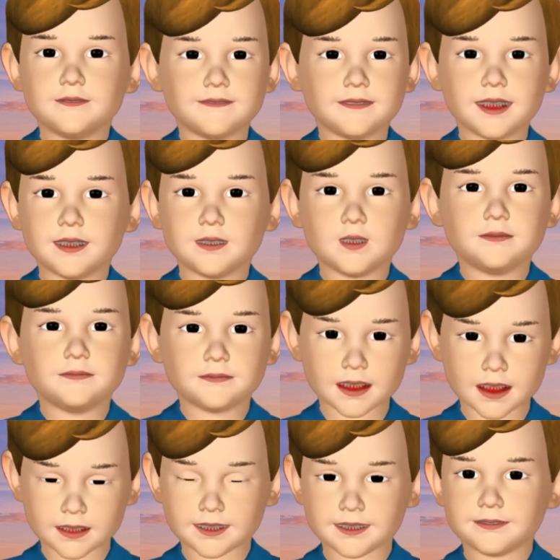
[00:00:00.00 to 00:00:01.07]
The
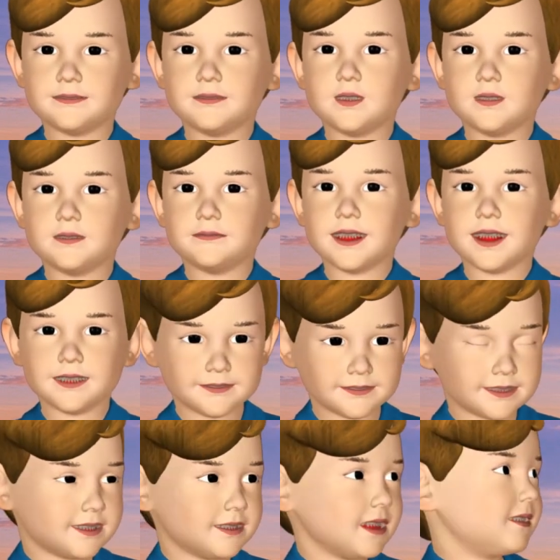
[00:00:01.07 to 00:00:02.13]
righteous will rejoice in the
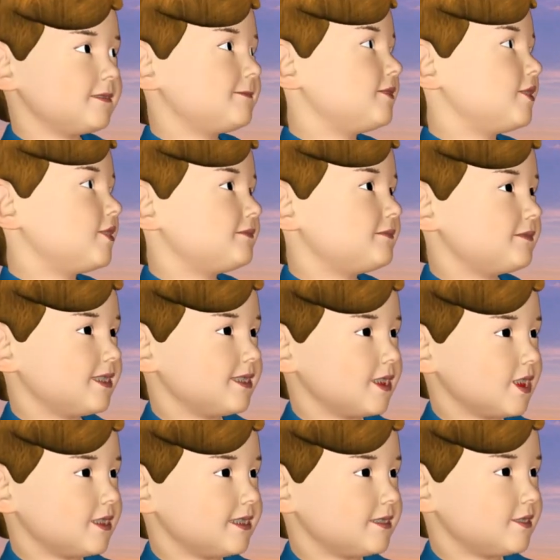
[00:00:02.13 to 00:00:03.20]
Lord and take
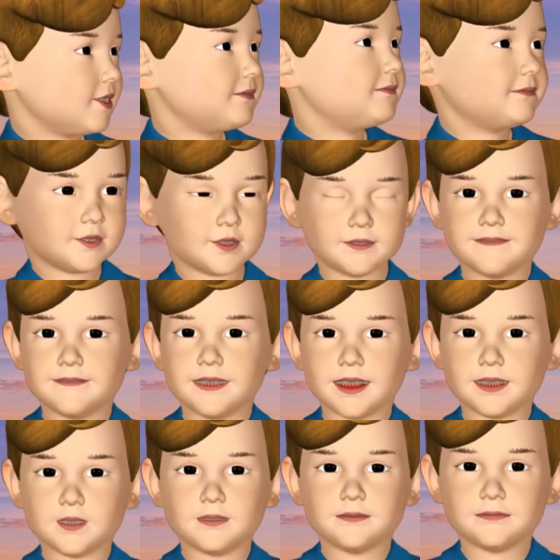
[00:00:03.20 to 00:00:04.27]
refuge in him. All
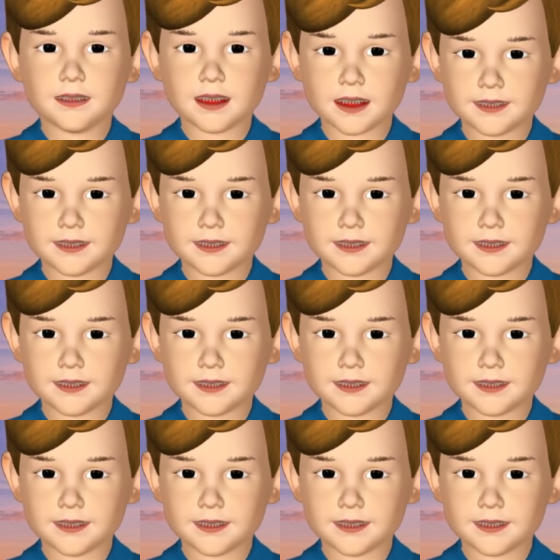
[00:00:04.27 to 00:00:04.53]
the upright